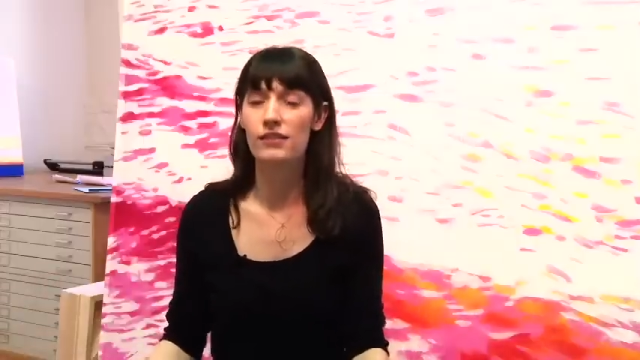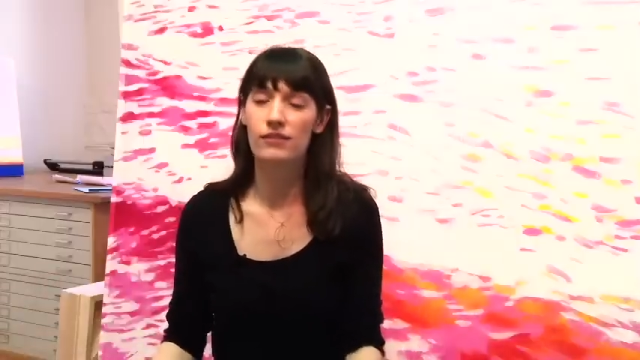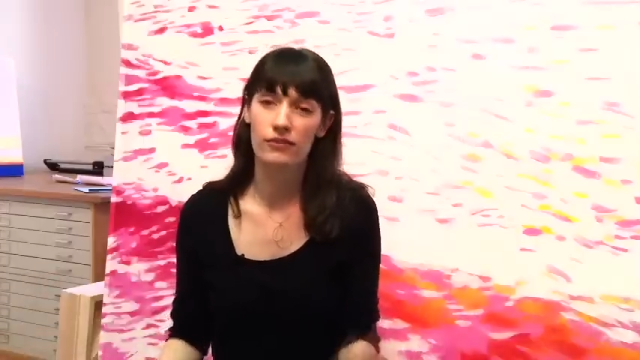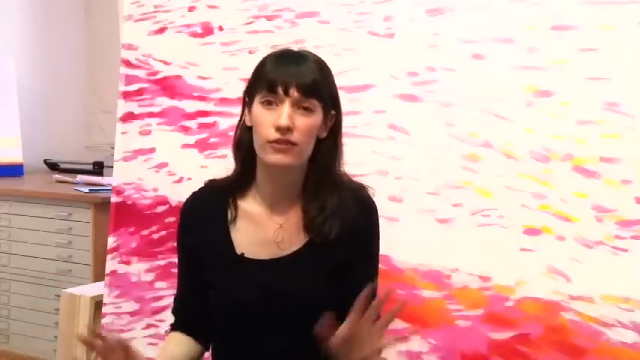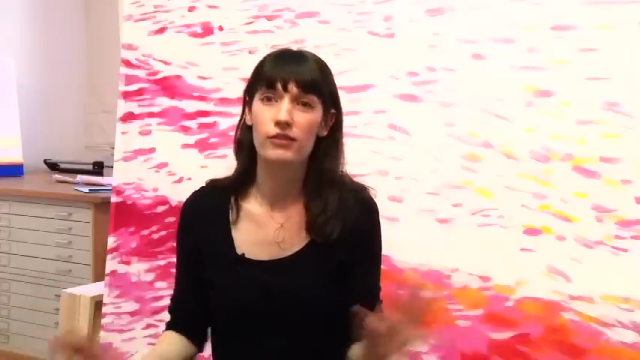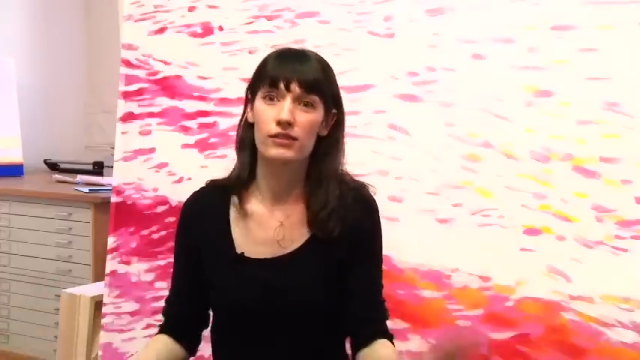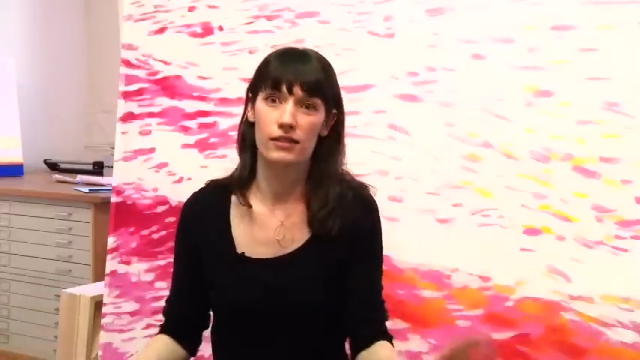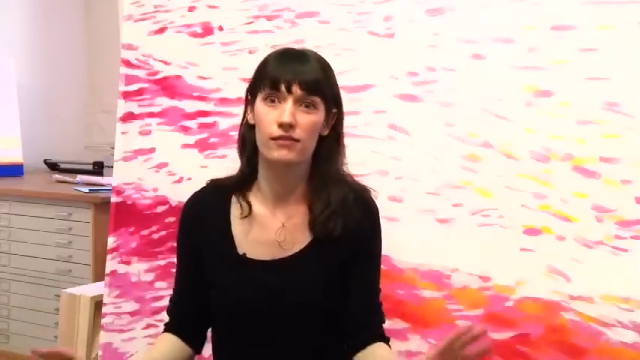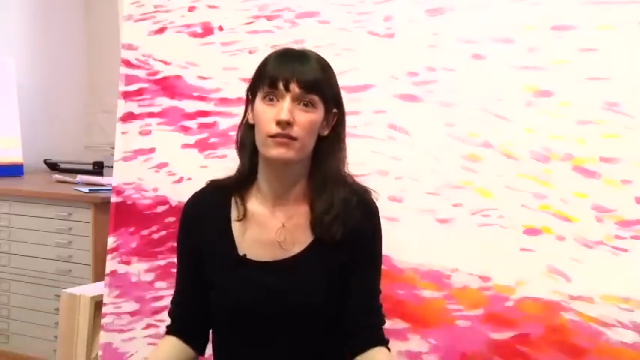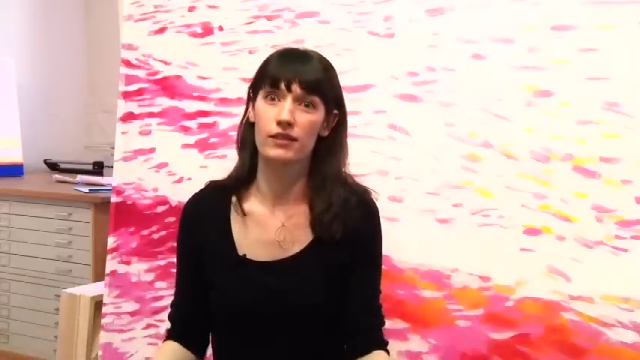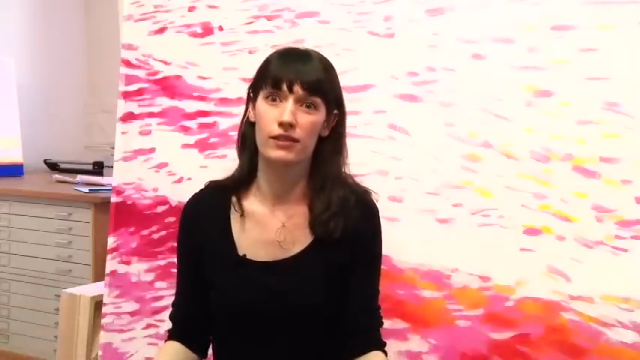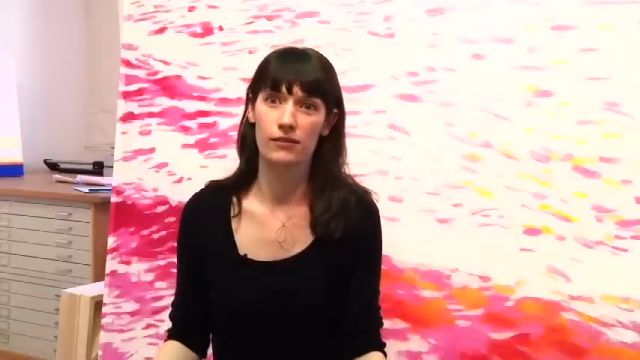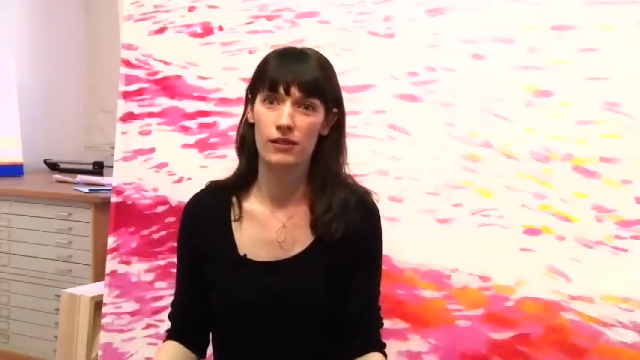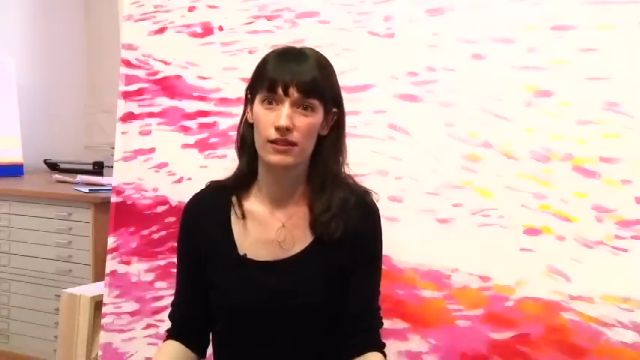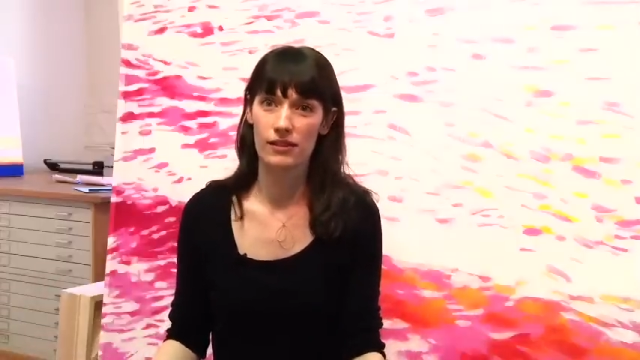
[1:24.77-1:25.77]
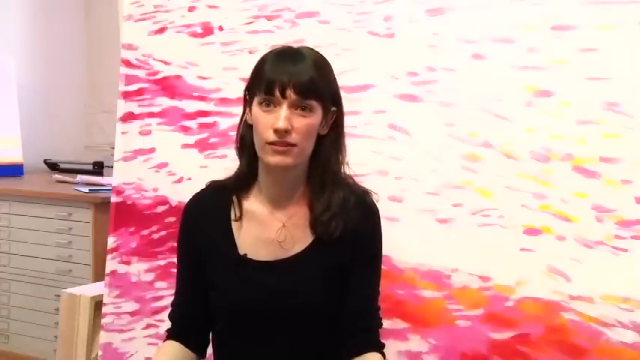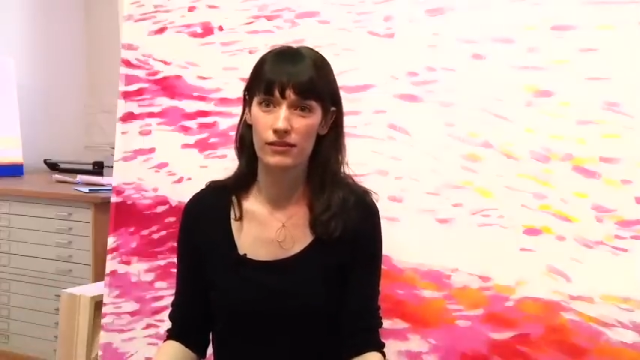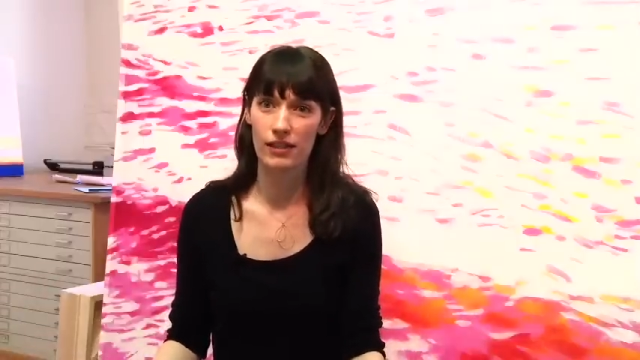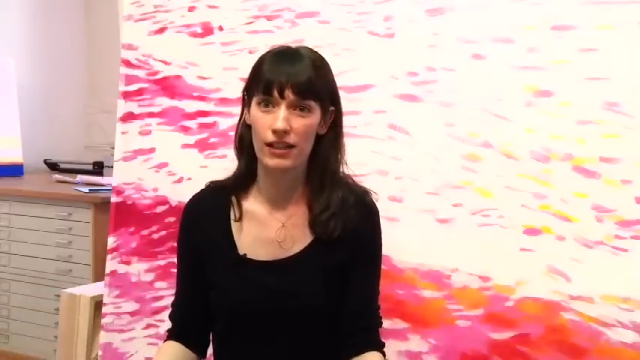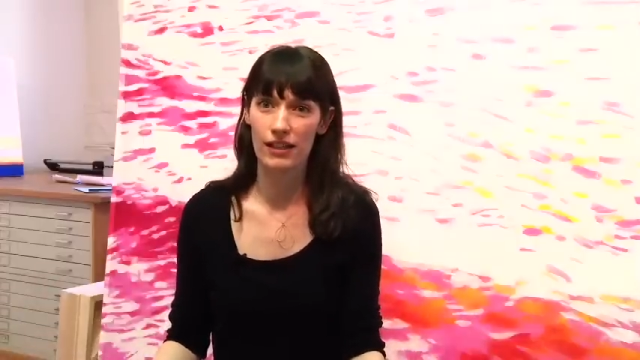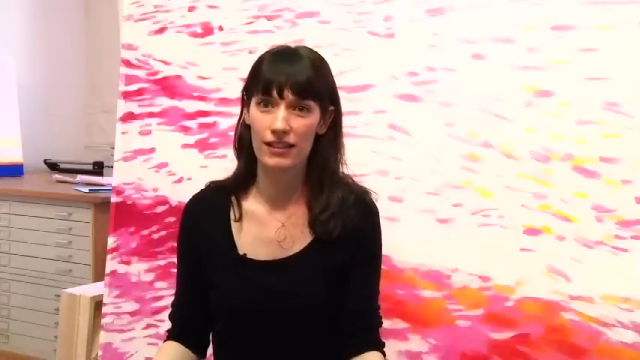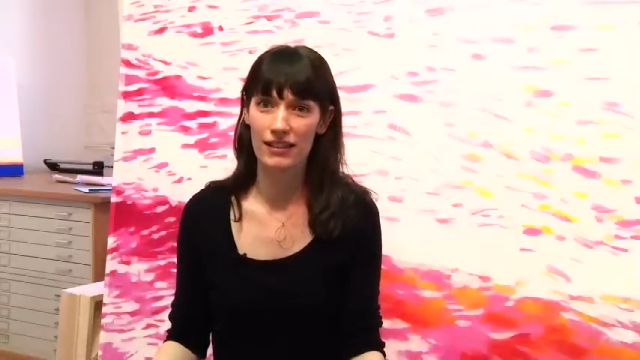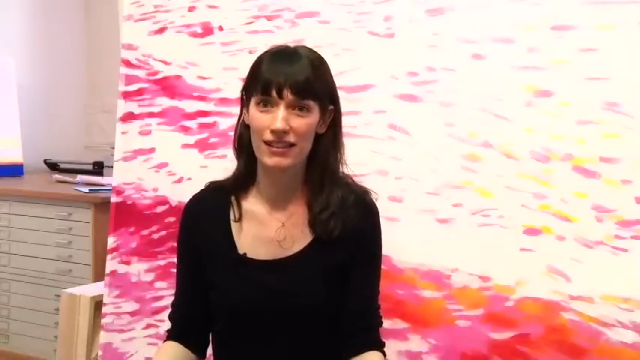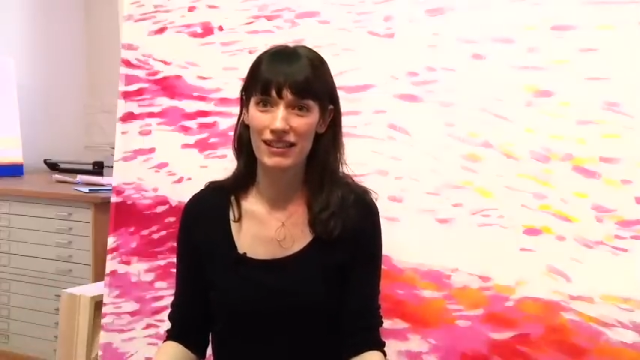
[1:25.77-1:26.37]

So of course I really want to do that.